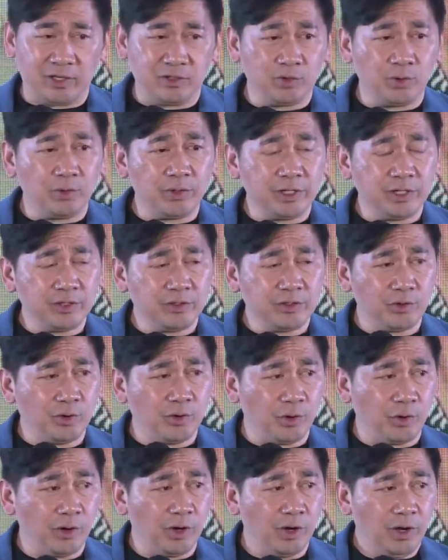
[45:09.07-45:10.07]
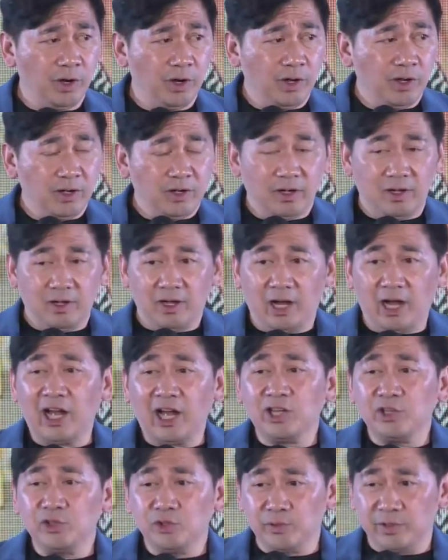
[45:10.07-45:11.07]
I donated to her
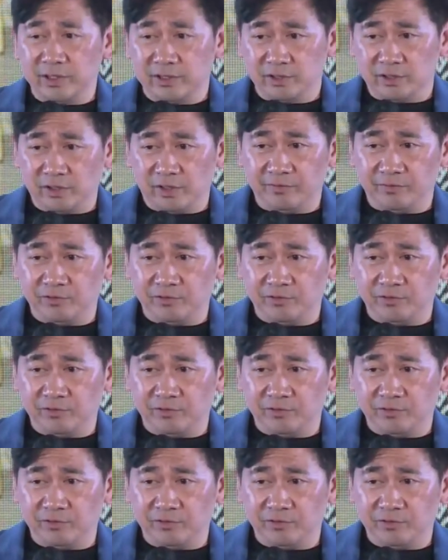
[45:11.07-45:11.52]
hundreds